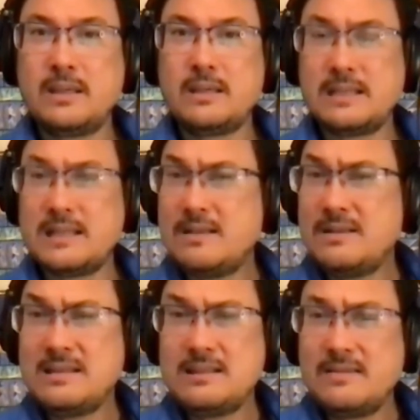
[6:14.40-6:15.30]
And
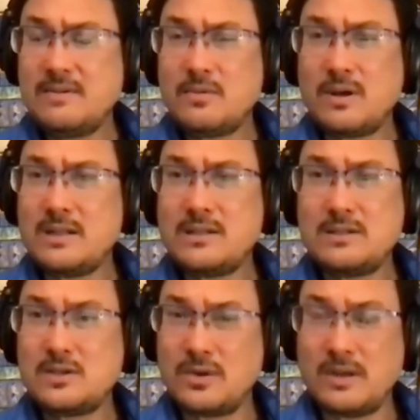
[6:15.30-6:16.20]
he didn't even want
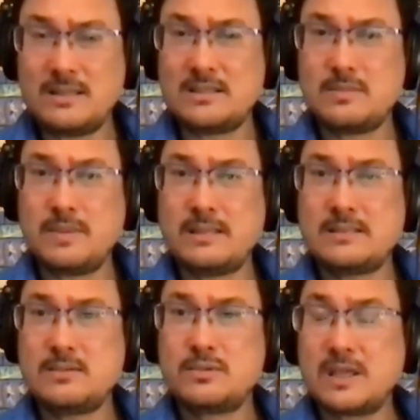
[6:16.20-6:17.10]
to create this
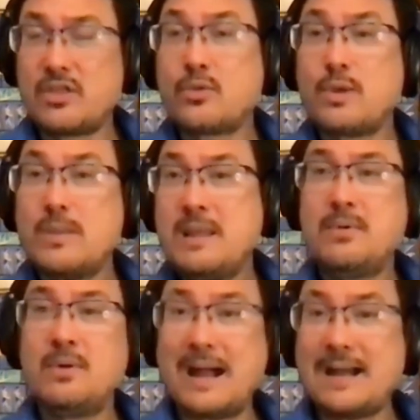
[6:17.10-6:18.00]
space. It was like 3
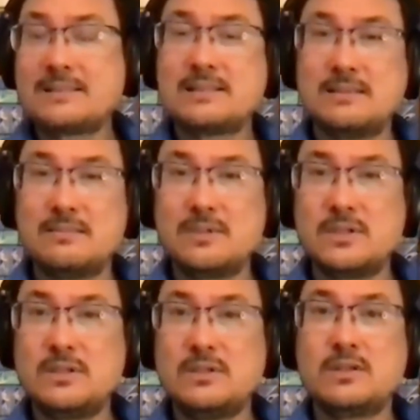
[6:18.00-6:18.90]
people asked him
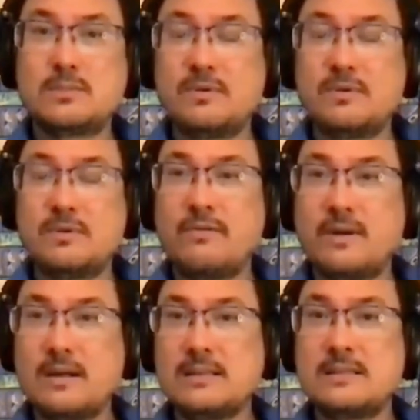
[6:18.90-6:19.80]
to do this before he
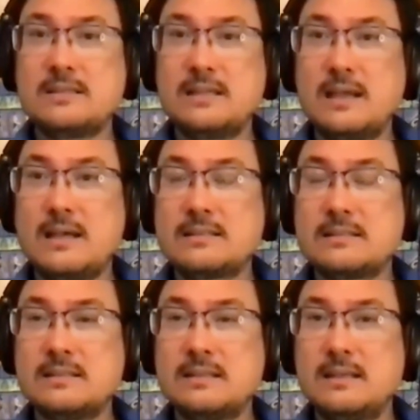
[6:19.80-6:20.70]
finally said
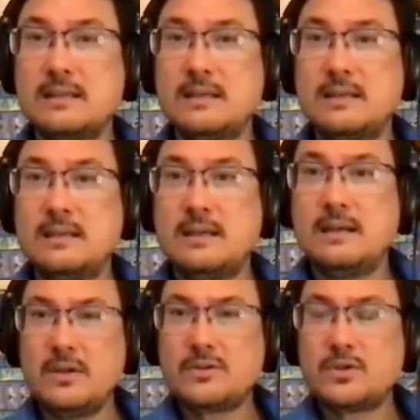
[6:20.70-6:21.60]
yes.
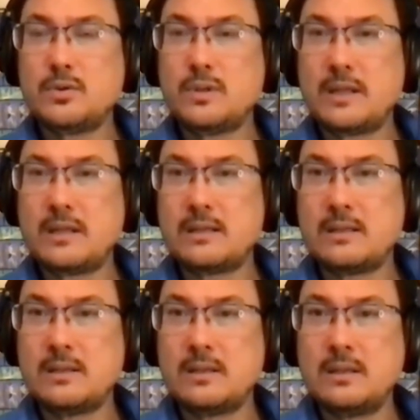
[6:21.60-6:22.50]
And so
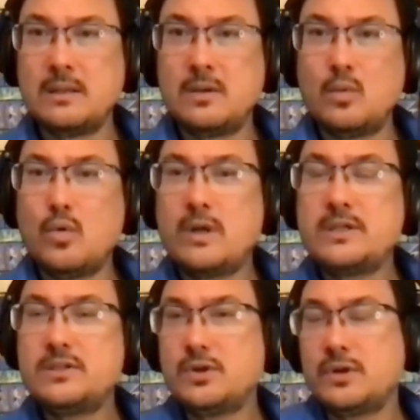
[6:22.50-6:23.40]
like,
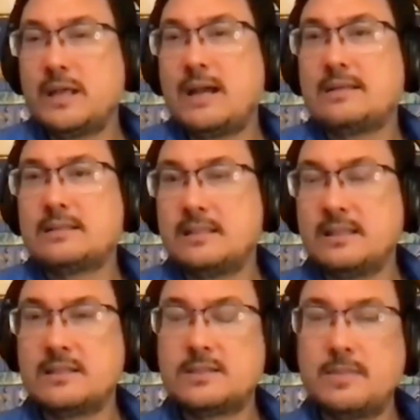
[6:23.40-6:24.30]
what is your yes
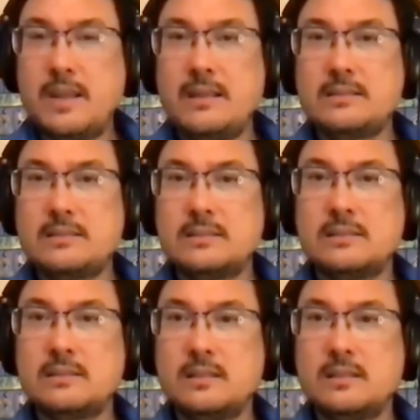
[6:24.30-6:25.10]
in this space?